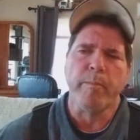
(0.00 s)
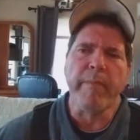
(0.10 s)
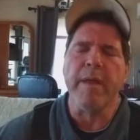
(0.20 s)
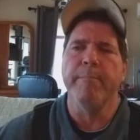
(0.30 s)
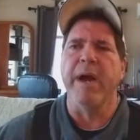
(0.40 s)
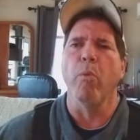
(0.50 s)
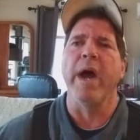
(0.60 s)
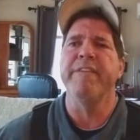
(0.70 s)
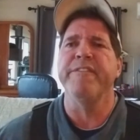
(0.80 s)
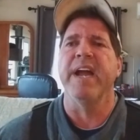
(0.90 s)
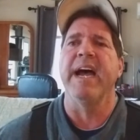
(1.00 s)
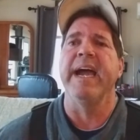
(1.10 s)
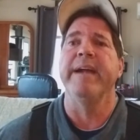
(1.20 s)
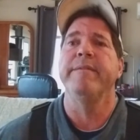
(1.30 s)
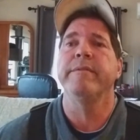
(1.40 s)
My wife and
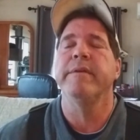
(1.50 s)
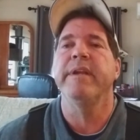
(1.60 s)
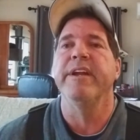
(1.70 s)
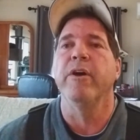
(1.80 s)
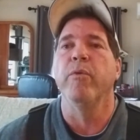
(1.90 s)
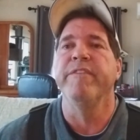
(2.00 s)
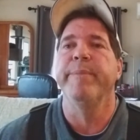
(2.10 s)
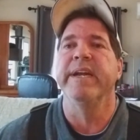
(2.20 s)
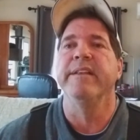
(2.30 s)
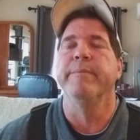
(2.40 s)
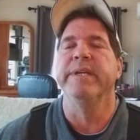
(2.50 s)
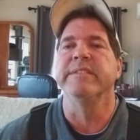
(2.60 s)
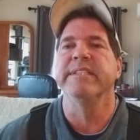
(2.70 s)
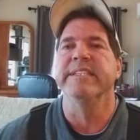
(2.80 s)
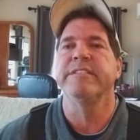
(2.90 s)
I, we've been in the
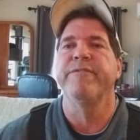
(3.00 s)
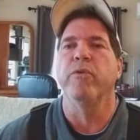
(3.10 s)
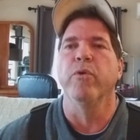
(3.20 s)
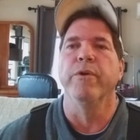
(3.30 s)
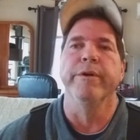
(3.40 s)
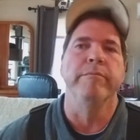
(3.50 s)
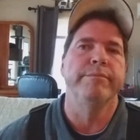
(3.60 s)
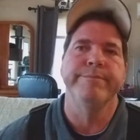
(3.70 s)
business for